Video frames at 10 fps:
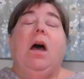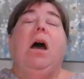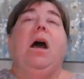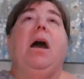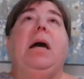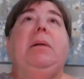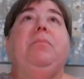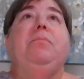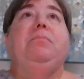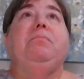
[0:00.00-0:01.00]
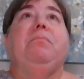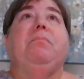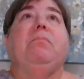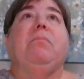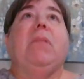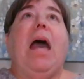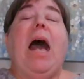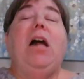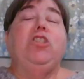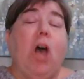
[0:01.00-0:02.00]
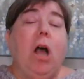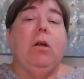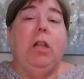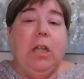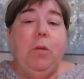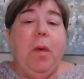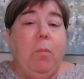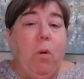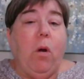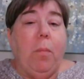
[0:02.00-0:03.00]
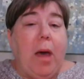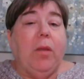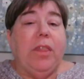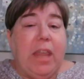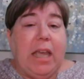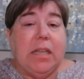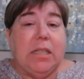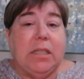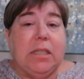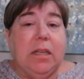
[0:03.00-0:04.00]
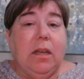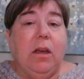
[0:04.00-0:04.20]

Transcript: Um, I'll talk a little bit more about this